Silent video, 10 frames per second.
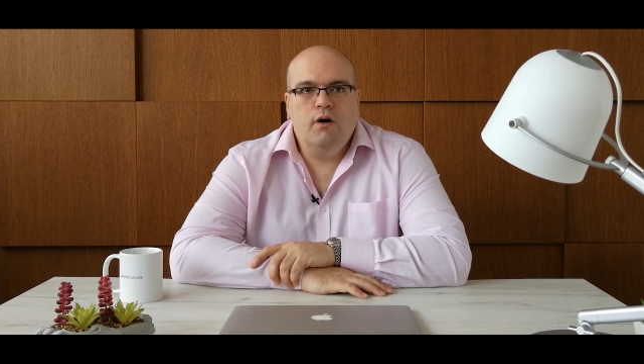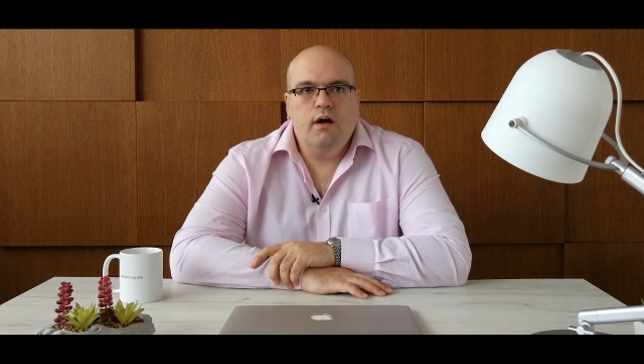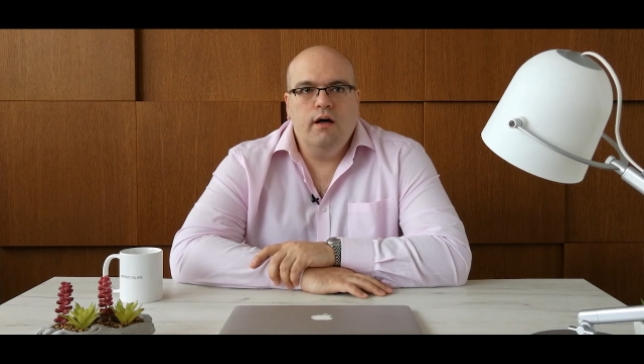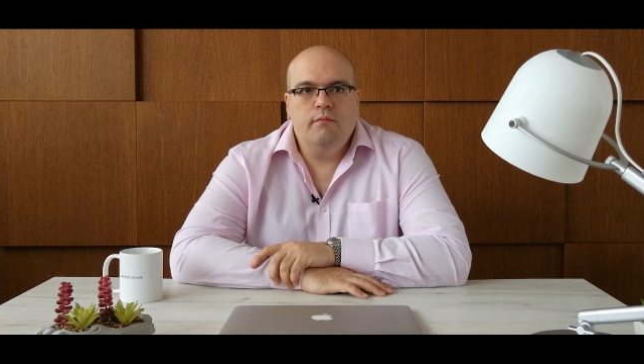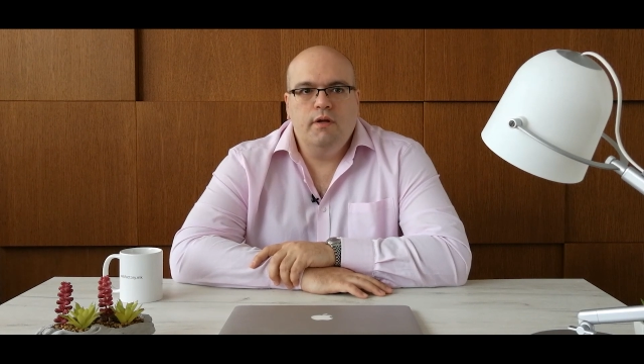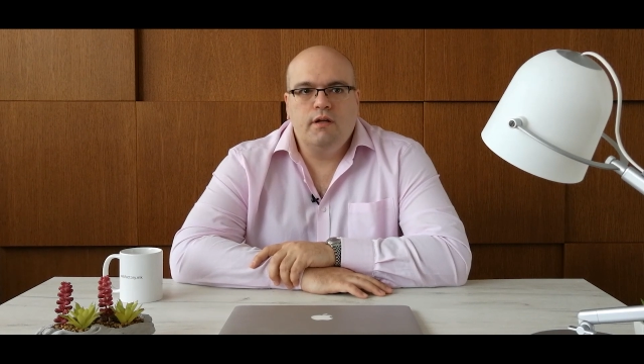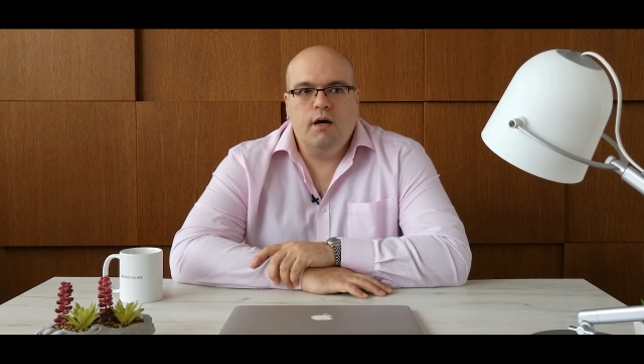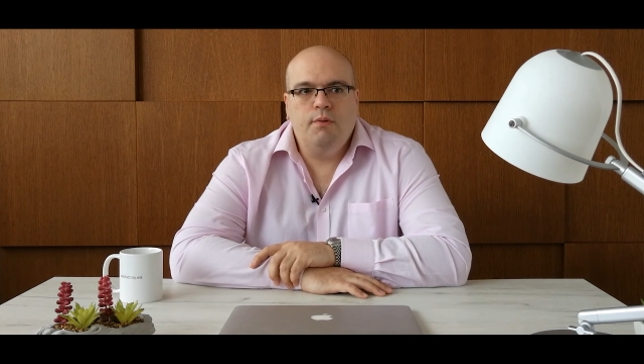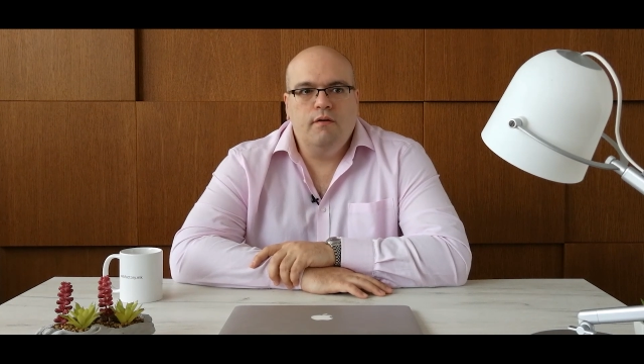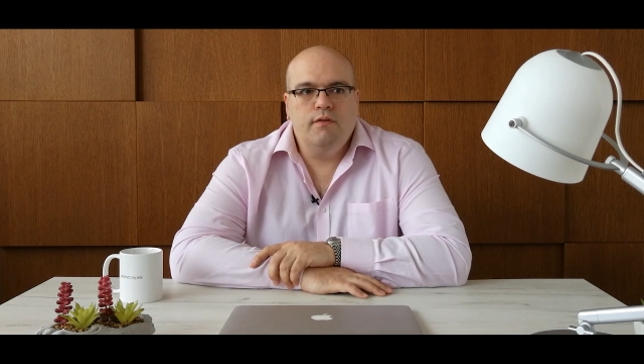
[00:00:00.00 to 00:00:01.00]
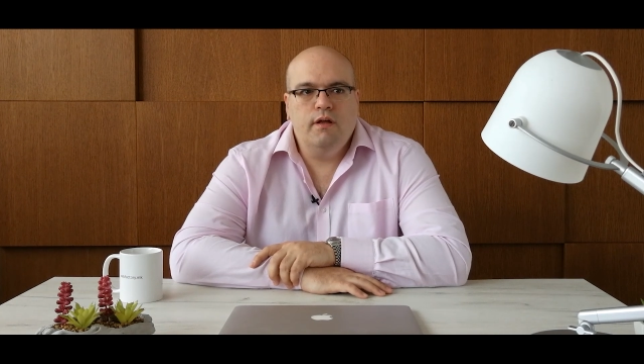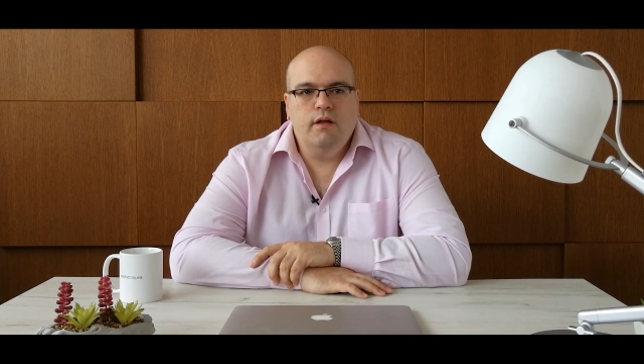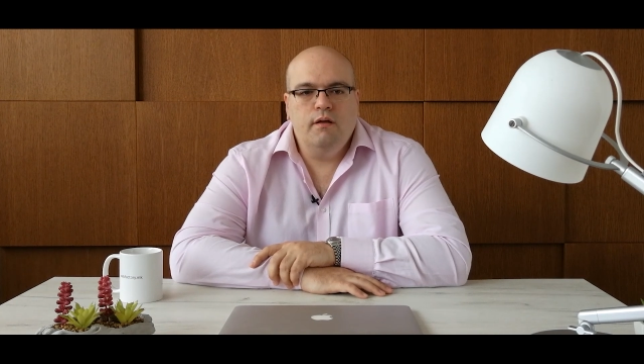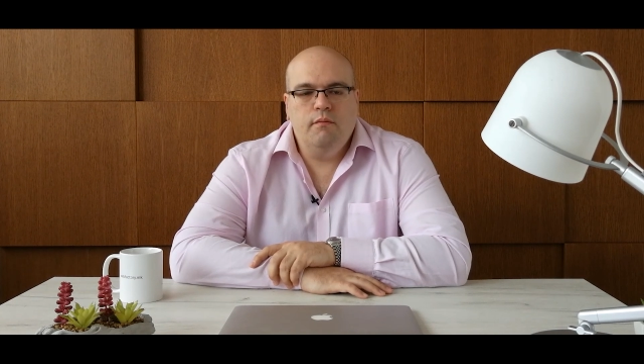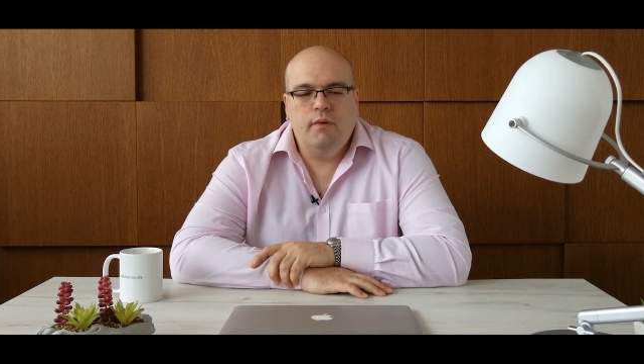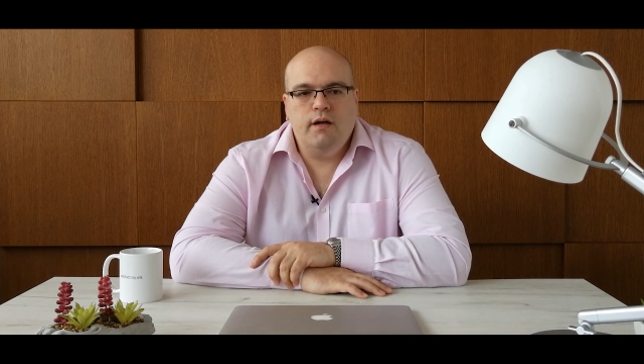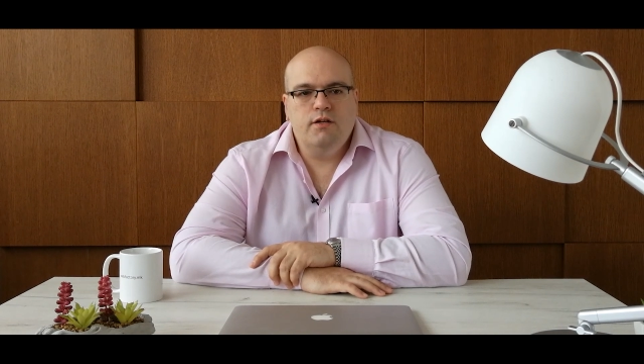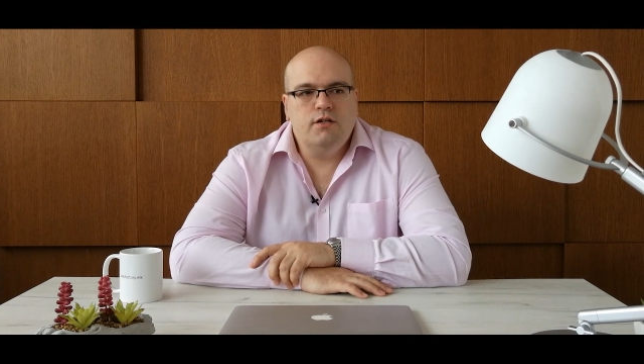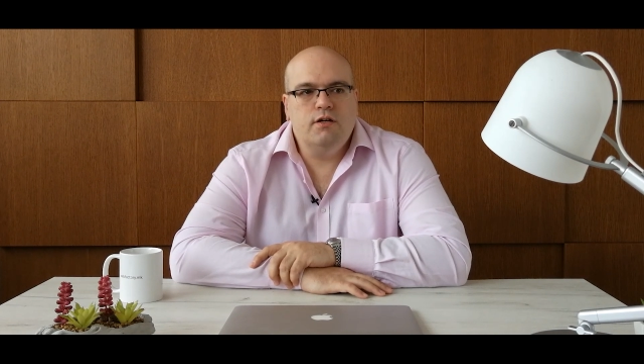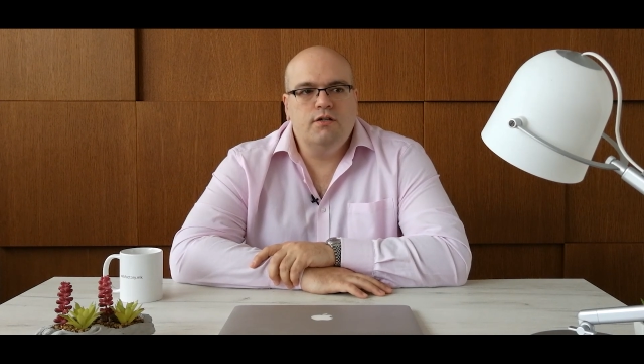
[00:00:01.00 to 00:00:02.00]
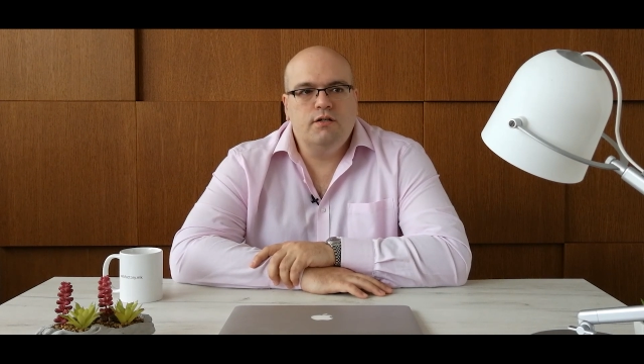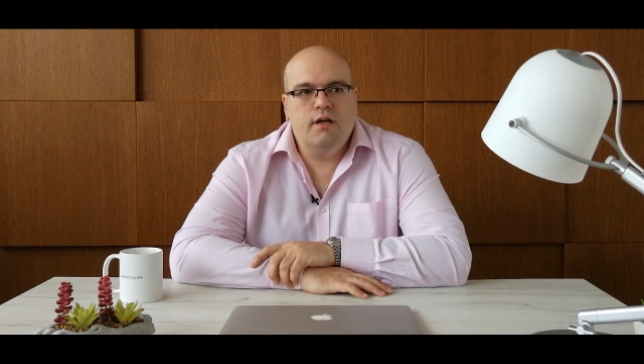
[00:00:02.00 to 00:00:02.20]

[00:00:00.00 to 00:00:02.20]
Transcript: I had met a couple of the managers